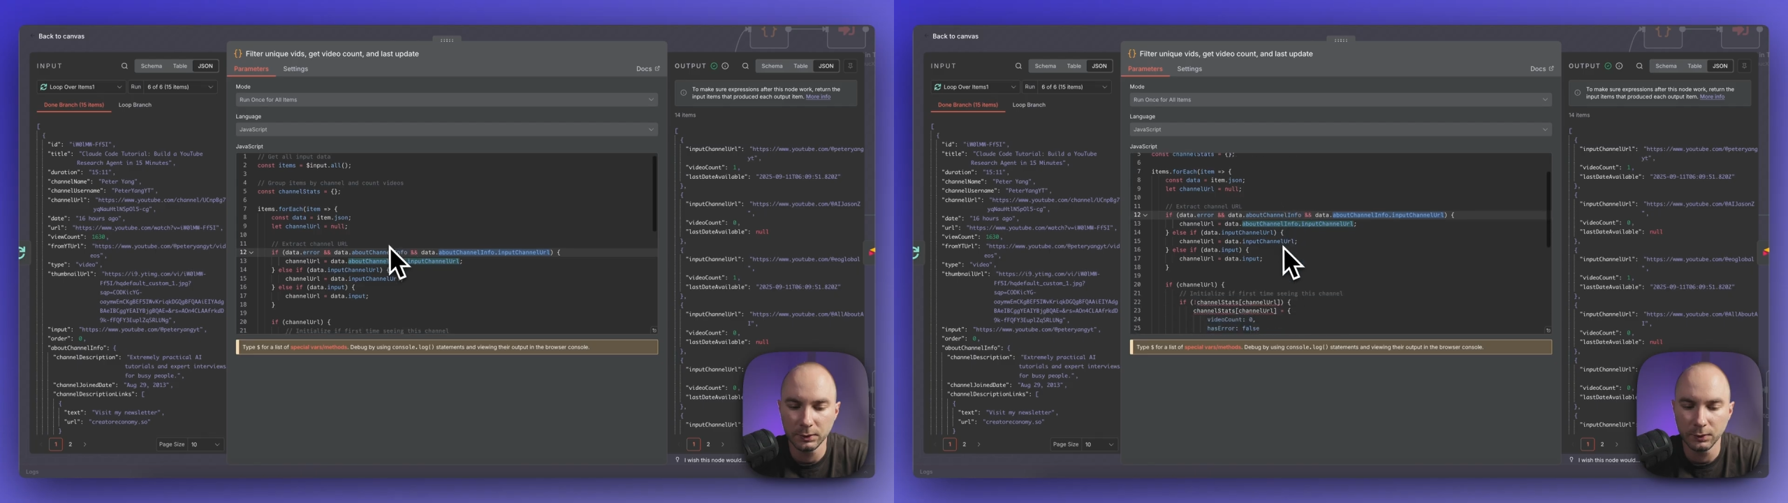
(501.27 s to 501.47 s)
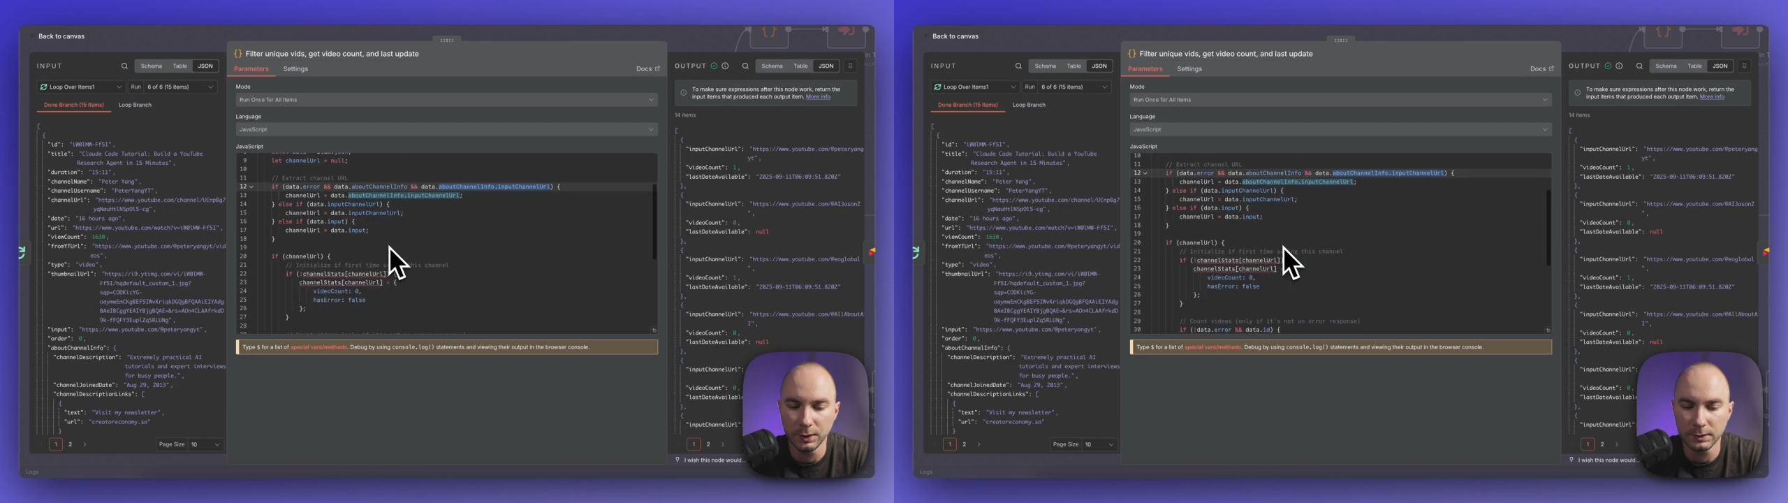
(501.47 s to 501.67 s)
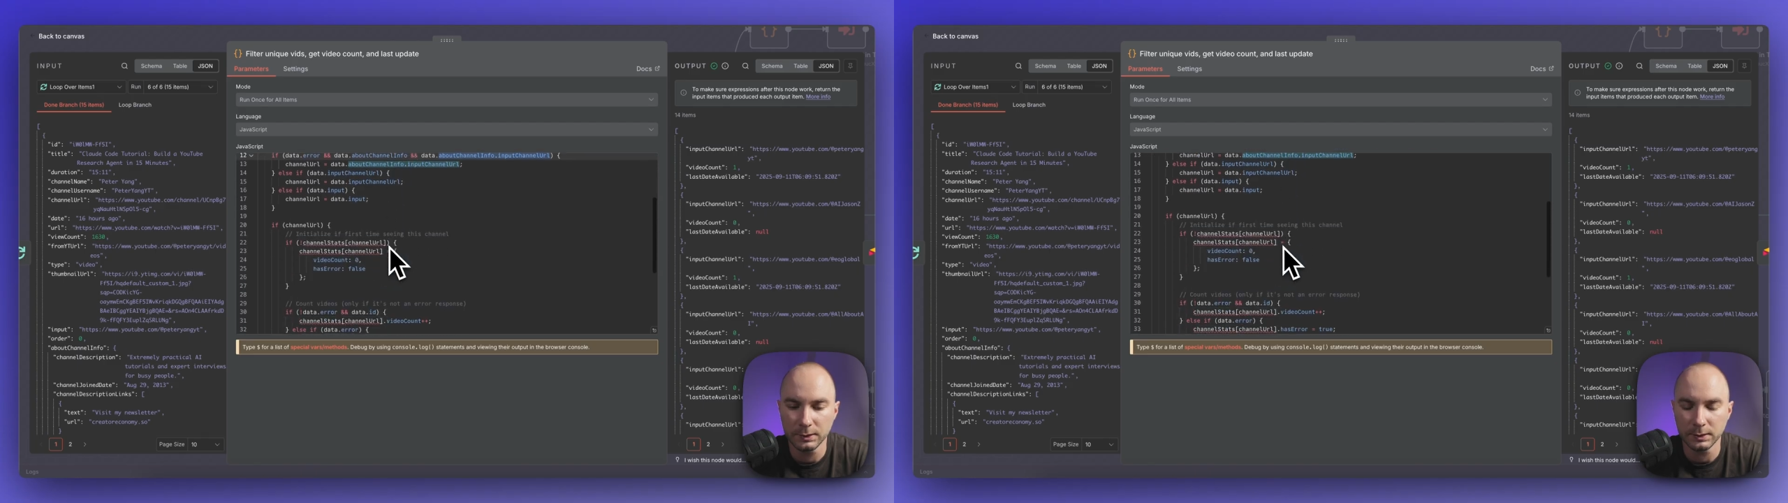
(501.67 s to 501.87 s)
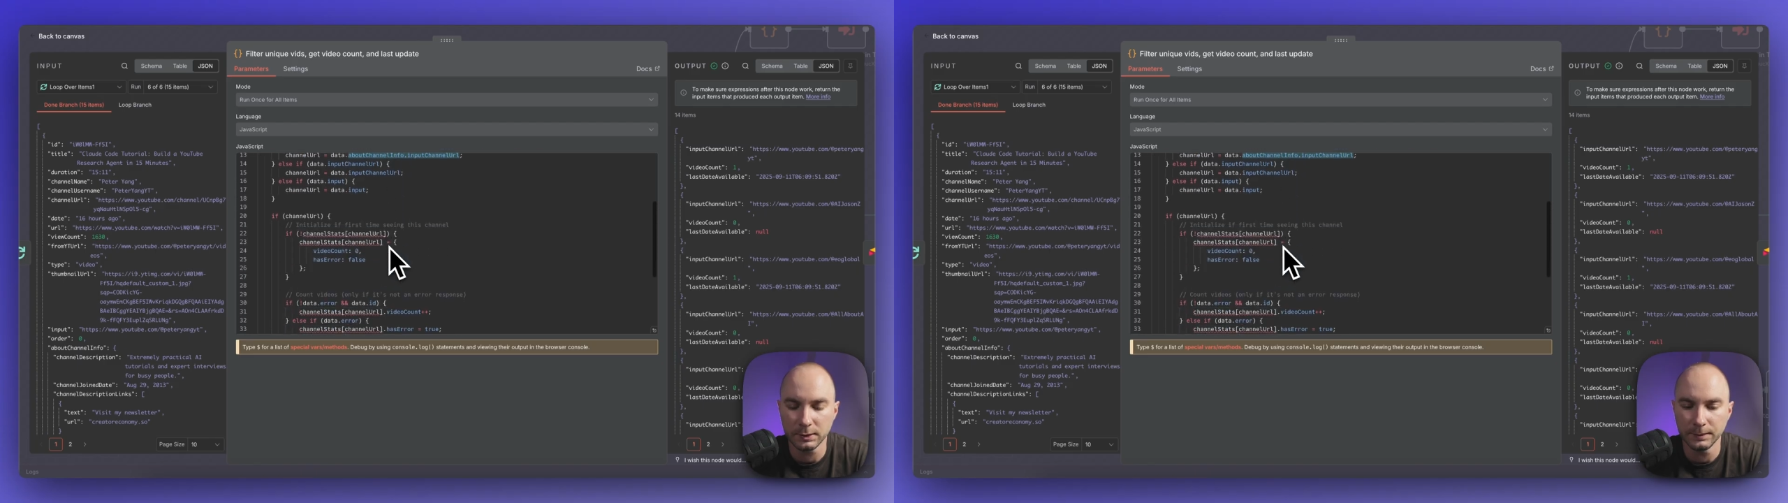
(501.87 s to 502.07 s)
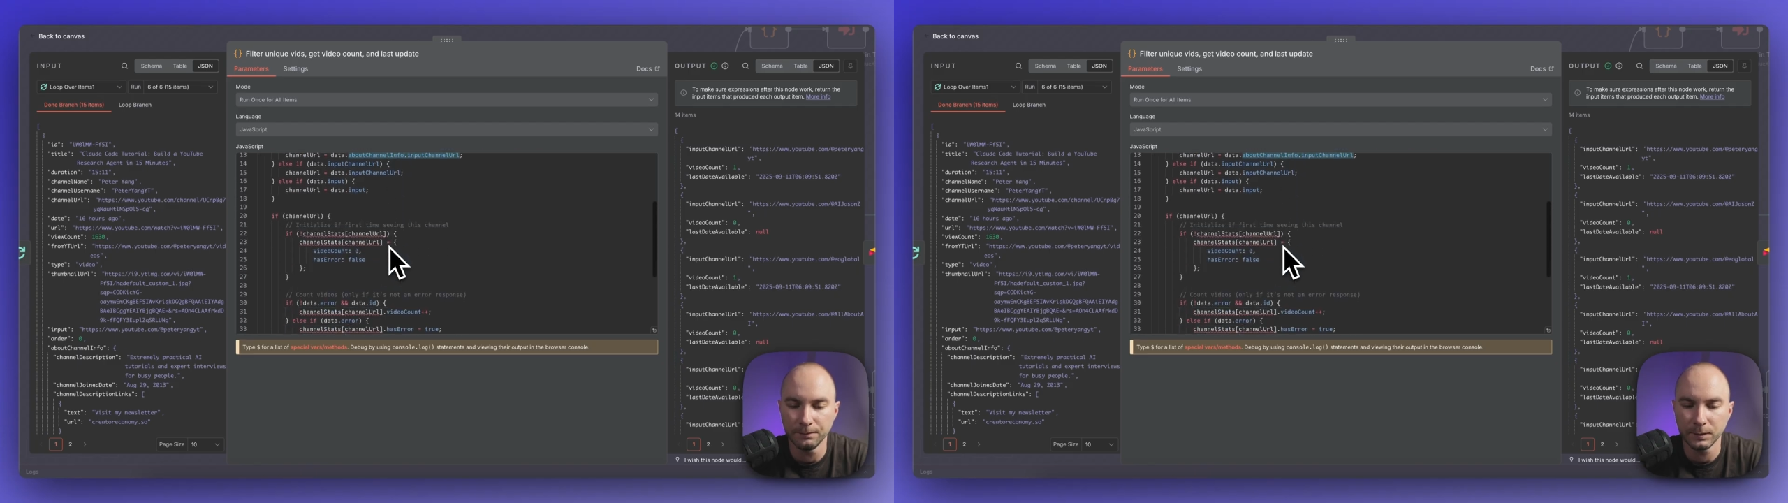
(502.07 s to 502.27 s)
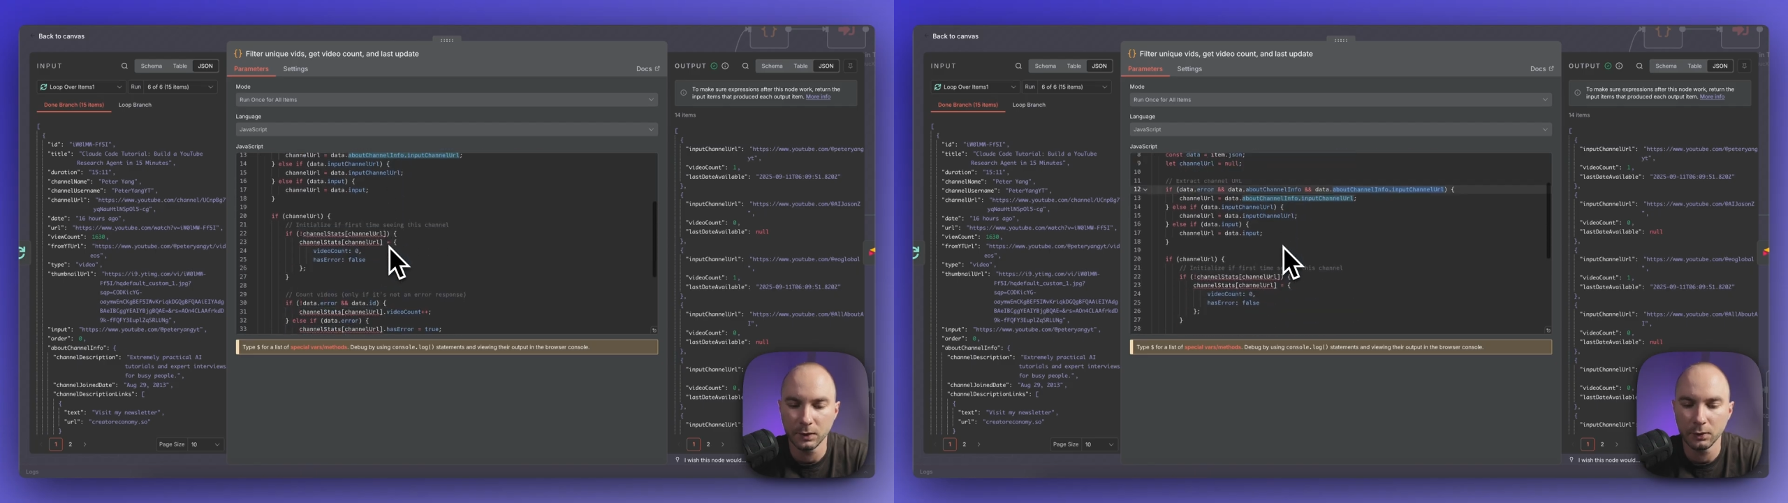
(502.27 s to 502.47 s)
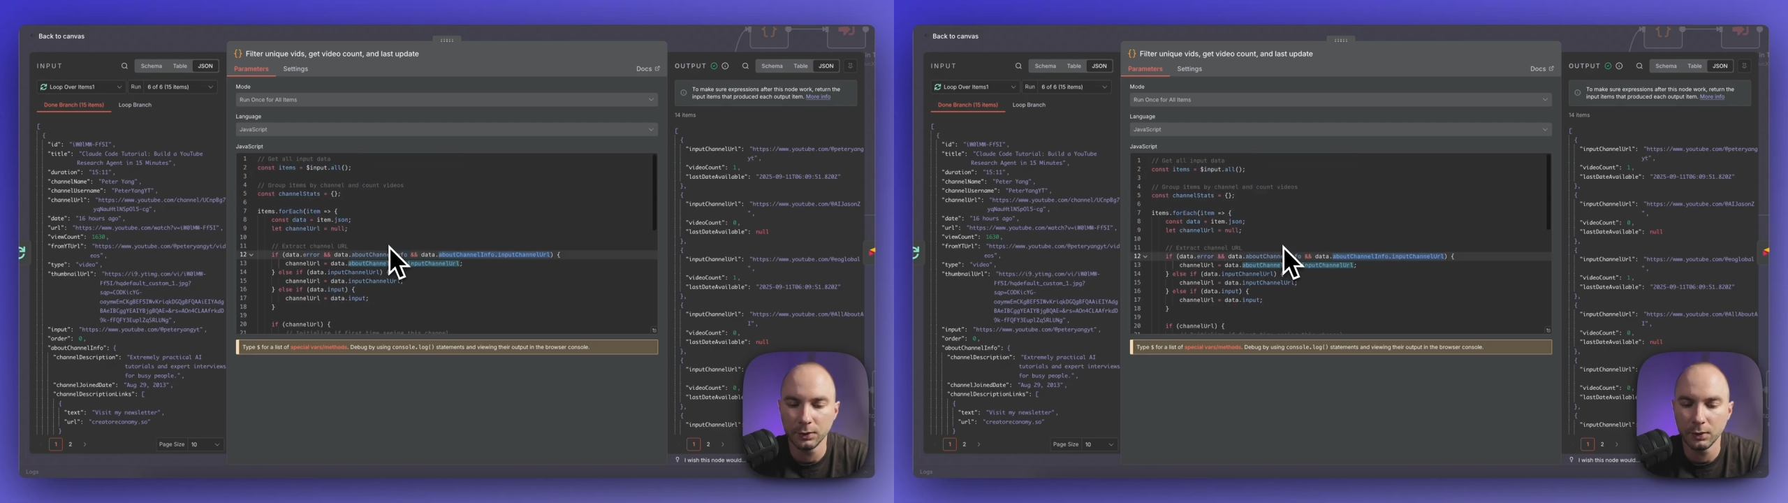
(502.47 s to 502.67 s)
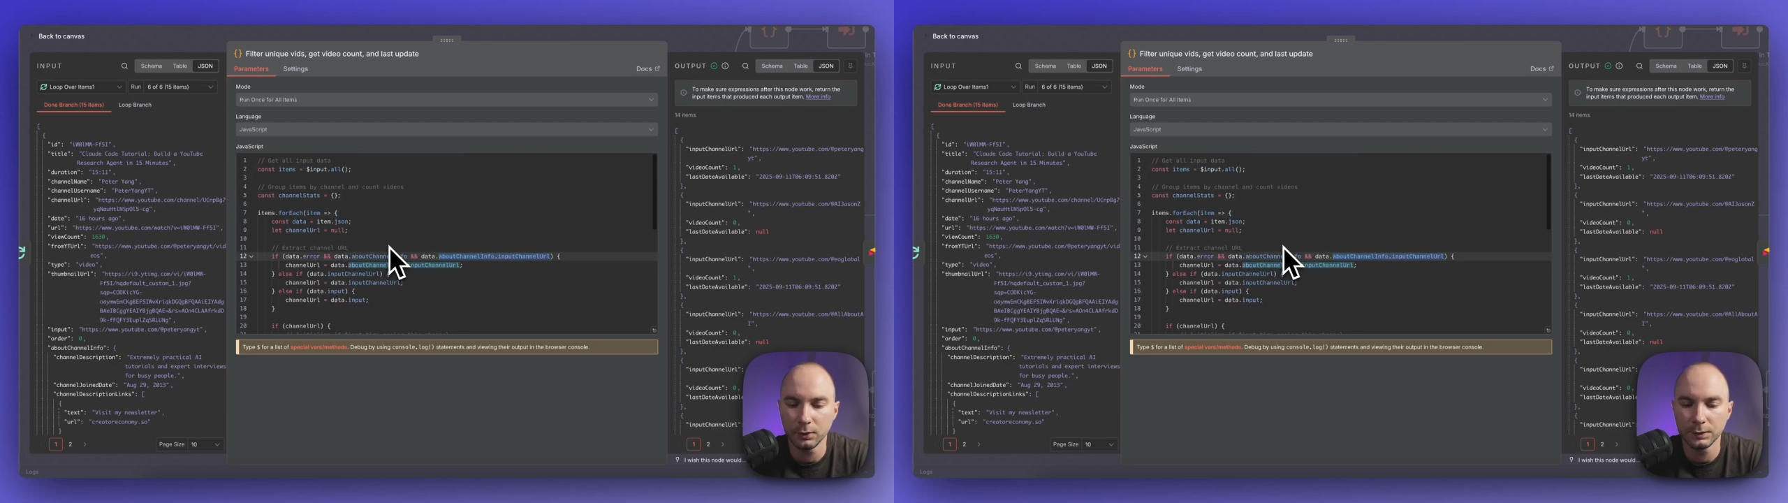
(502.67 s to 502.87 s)
this code
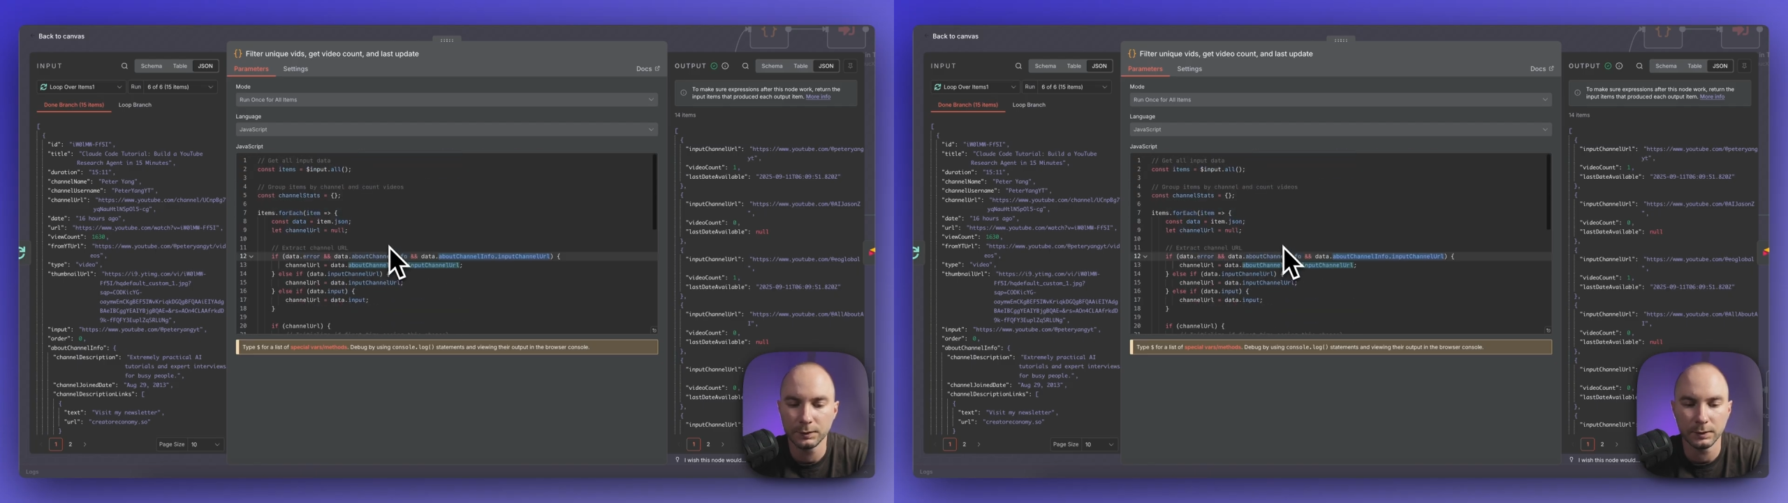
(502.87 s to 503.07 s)
node,